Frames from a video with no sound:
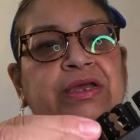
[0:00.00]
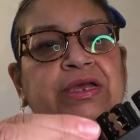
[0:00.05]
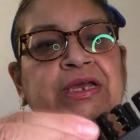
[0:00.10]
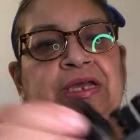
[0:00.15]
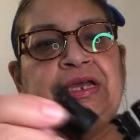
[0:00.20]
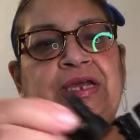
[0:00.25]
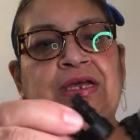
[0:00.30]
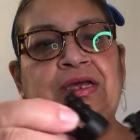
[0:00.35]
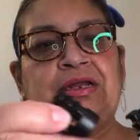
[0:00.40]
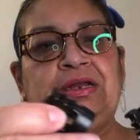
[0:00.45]

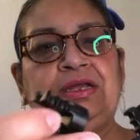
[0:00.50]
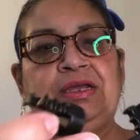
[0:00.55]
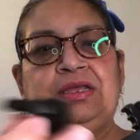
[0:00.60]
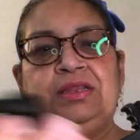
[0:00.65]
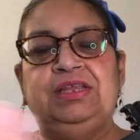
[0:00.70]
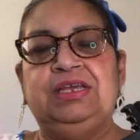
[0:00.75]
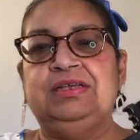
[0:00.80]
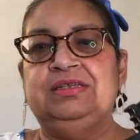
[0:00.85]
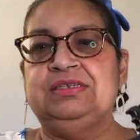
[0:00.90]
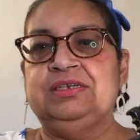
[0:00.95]
And
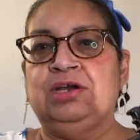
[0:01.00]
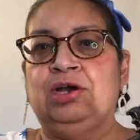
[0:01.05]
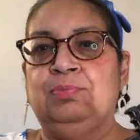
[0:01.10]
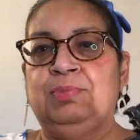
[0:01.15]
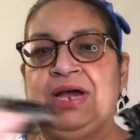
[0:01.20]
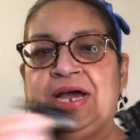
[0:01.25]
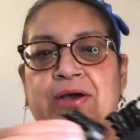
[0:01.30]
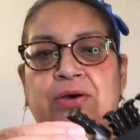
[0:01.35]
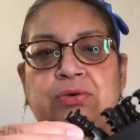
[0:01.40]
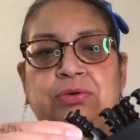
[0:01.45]
these come
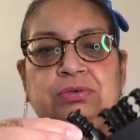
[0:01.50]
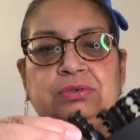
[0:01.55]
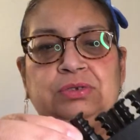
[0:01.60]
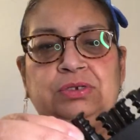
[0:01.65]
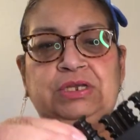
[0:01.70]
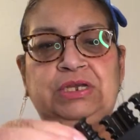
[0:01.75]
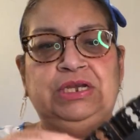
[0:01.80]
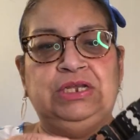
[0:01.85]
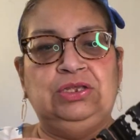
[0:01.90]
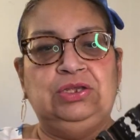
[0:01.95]
out.
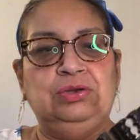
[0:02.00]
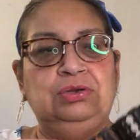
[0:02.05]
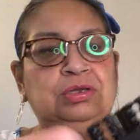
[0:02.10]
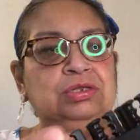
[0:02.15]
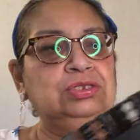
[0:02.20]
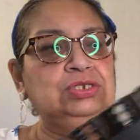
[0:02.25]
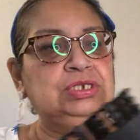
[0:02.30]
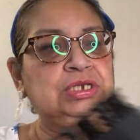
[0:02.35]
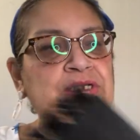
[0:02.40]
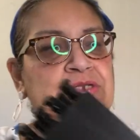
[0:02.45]
And you
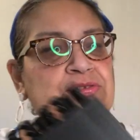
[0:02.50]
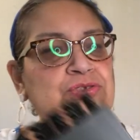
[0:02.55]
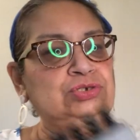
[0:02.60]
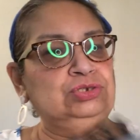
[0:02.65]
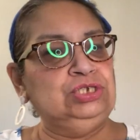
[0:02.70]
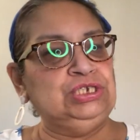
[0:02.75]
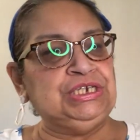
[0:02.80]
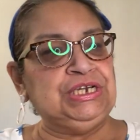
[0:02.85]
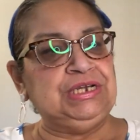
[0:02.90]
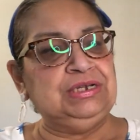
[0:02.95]
can
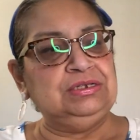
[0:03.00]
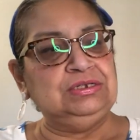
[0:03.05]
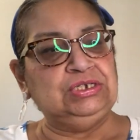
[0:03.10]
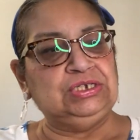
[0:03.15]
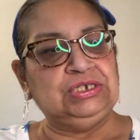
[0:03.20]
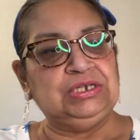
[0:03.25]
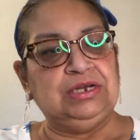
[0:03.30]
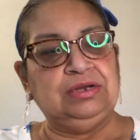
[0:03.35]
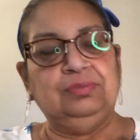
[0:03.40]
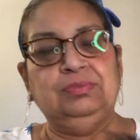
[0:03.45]

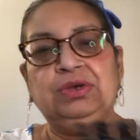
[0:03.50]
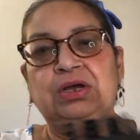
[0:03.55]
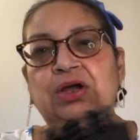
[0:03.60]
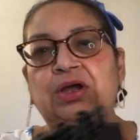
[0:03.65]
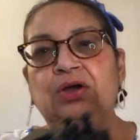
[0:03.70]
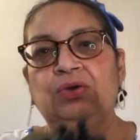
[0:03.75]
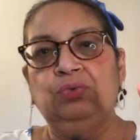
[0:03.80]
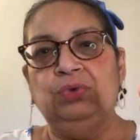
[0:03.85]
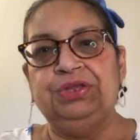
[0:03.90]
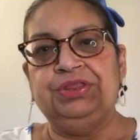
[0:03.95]
interchange them
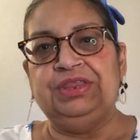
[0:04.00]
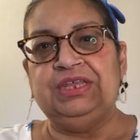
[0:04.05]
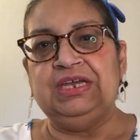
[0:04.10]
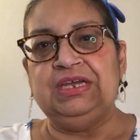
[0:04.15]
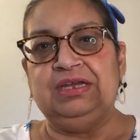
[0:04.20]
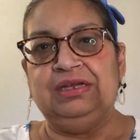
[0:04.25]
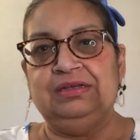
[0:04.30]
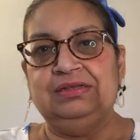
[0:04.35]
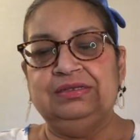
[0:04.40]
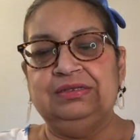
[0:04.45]
with
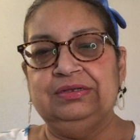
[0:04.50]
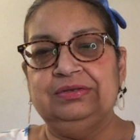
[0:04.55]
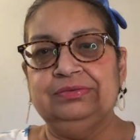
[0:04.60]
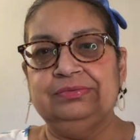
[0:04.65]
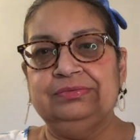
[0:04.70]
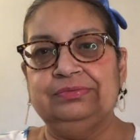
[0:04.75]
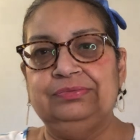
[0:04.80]
these.